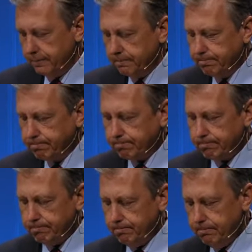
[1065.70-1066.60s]

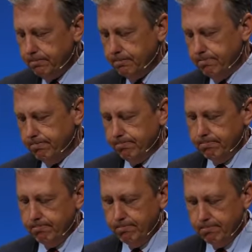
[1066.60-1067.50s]

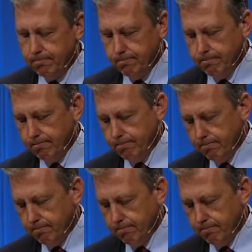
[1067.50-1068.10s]
Nothing is said.